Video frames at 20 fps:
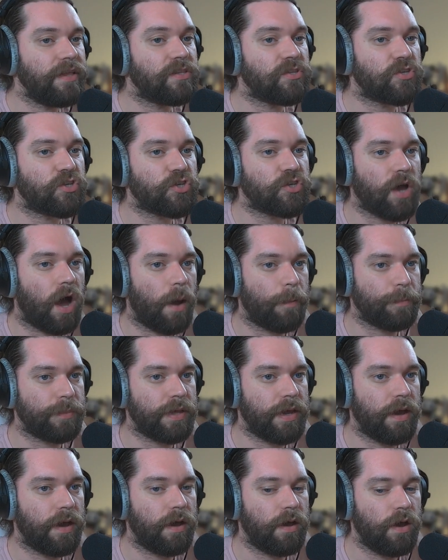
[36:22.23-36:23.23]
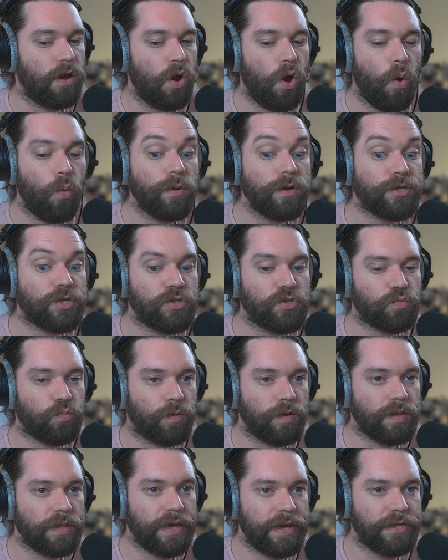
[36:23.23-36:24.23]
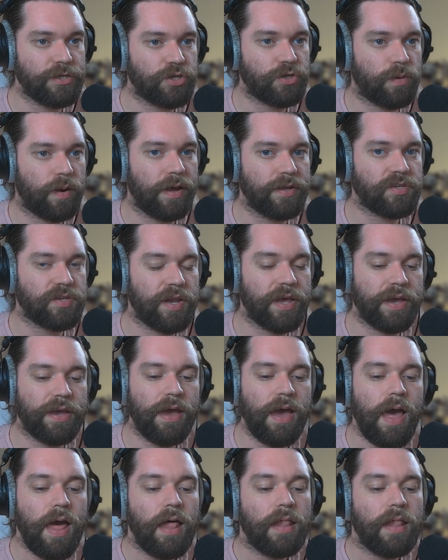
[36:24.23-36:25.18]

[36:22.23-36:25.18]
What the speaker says: insomnia, which is really interesting.